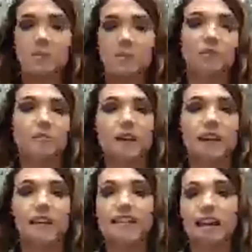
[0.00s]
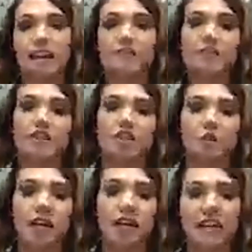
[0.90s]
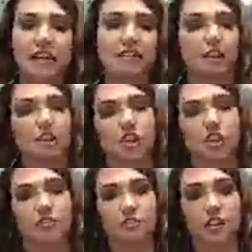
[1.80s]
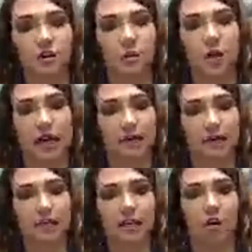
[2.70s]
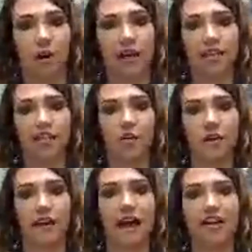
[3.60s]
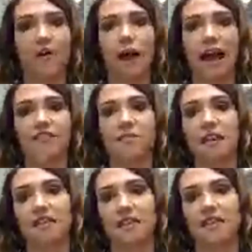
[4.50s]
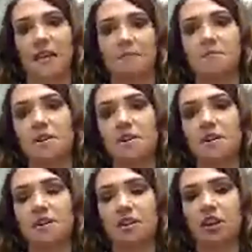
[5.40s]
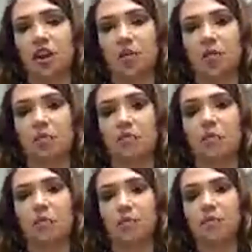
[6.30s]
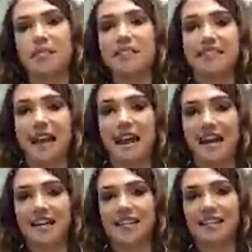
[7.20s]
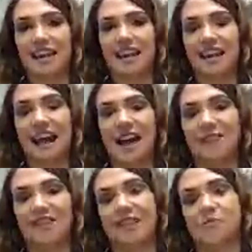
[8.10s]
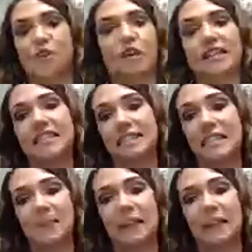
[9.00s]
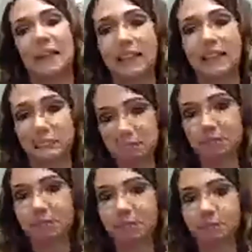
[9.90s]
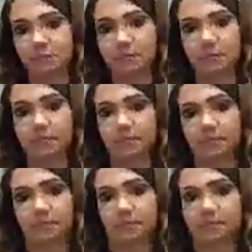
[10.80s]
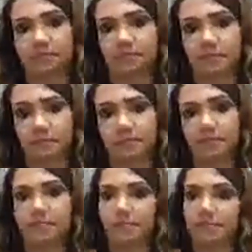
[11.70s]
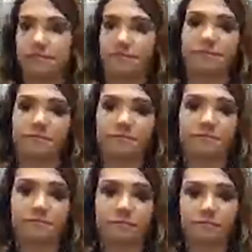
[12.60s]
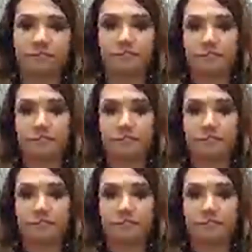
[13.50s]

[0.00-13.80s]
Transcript: So for me, that's kind of a short, condensed version of, what keeps me going is knowing that I don't have to make the same, mistakes and have the same regrets that somebody else did. That's an awesome why. It's pretty awesome.